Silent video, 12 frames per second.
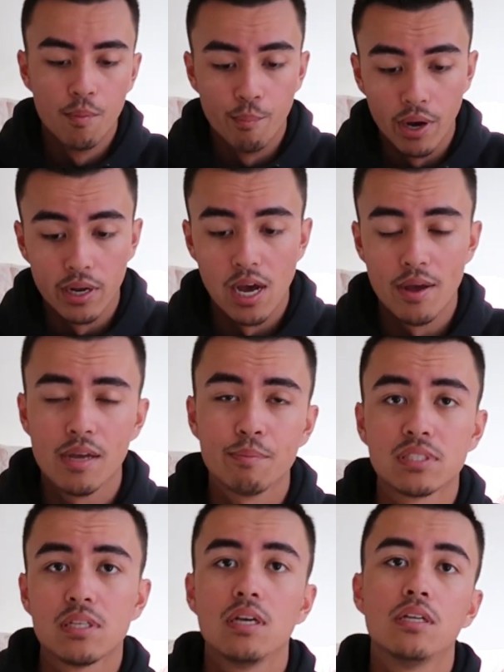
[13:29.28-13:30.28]
But I am
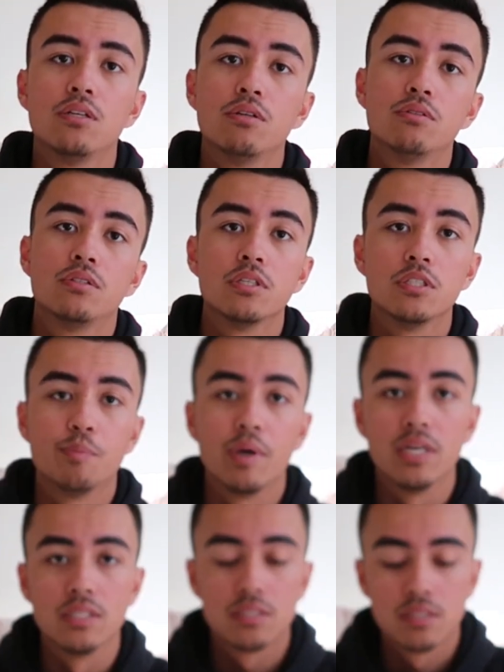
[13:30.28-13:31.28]
excited to use these
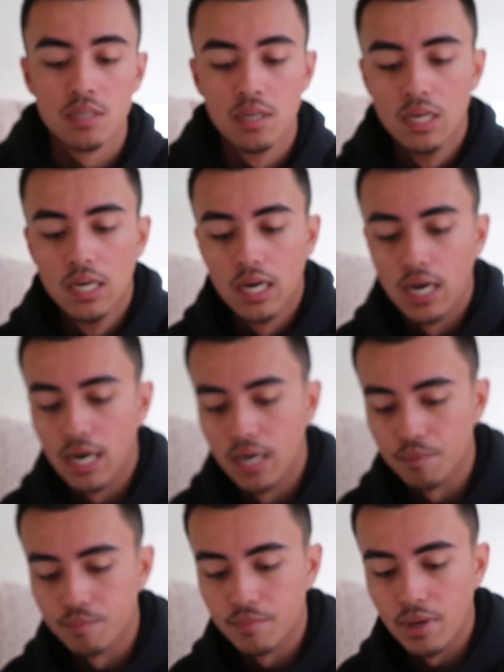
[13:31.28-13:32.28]
baits.
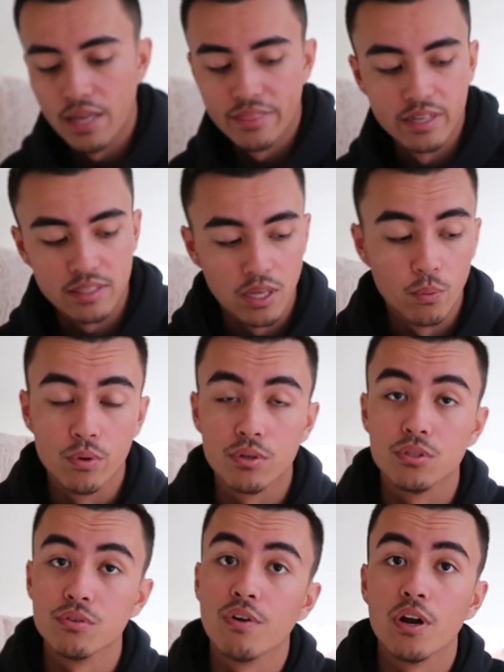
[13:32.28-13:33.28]
I think they
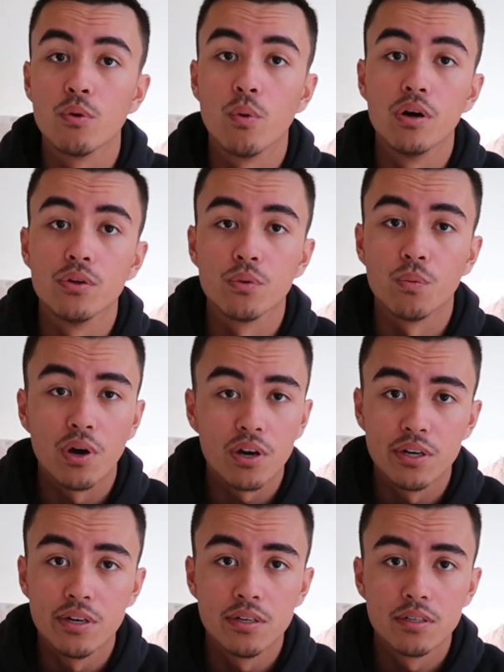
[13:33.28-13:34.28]
will do very well in the
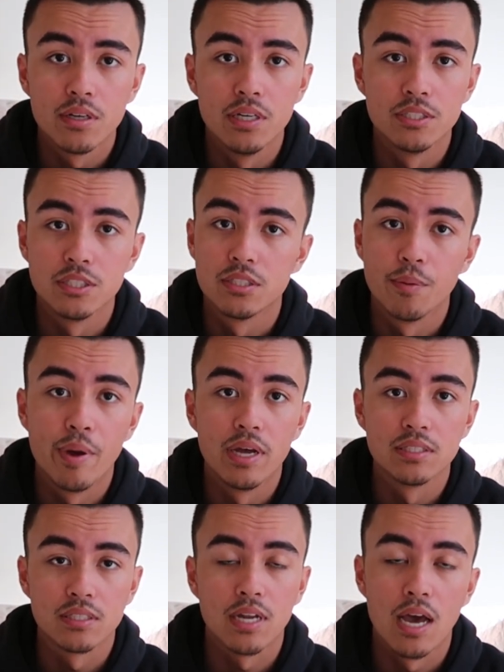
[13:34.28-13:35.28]
water. It just
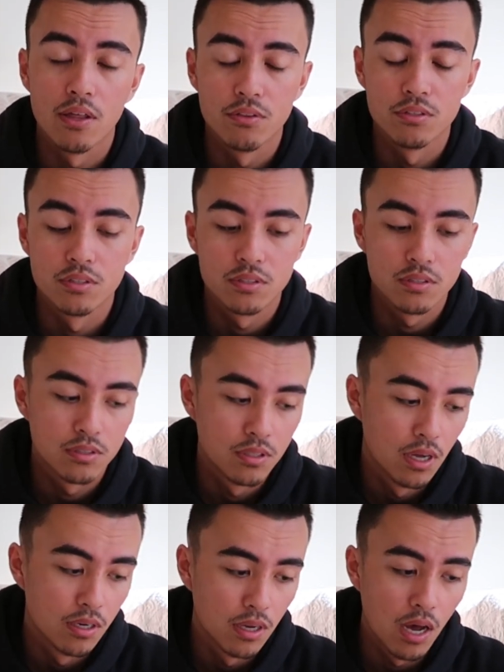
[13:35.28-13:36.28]
depends on how
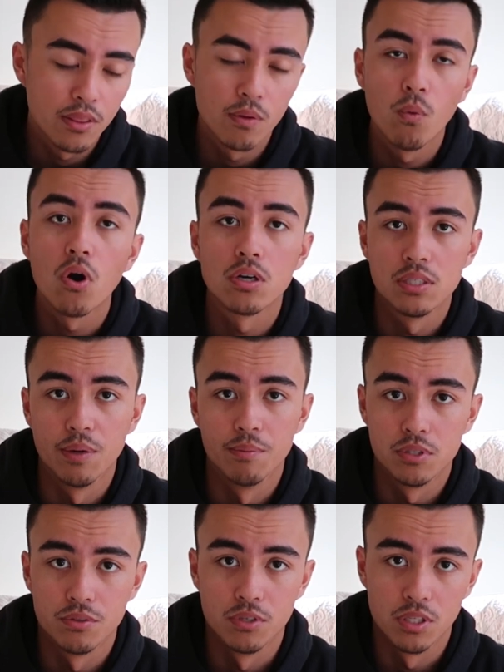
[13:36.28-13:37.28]
on the water
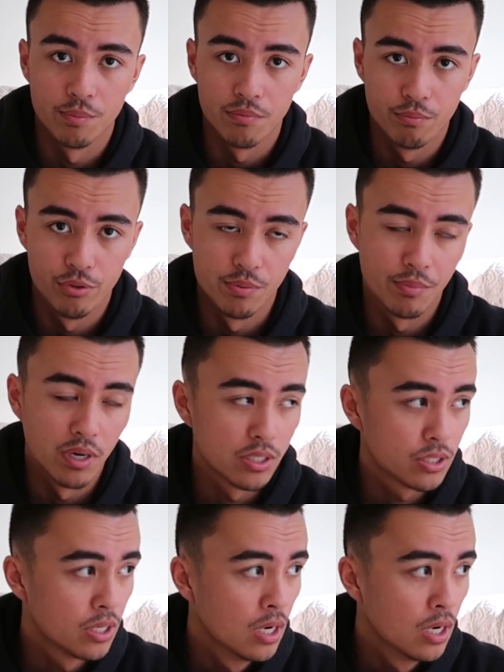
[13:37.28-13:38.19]
temperature, really, pretty much.